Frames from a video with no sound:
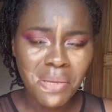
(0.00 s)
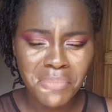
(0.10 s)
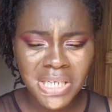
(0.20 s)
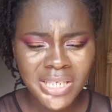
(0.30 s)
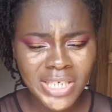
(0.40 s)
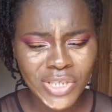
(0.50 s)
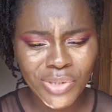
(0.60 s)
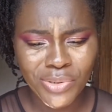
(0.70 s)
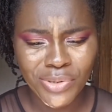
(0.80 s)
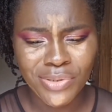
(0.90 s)

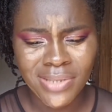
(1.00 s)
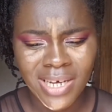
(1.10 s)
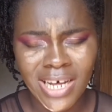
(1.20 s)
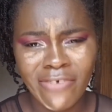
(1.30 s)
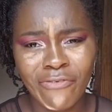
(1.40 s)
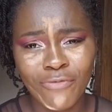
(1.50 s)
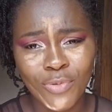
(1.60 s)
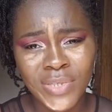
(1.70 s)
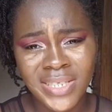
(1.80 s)
meditation. Have those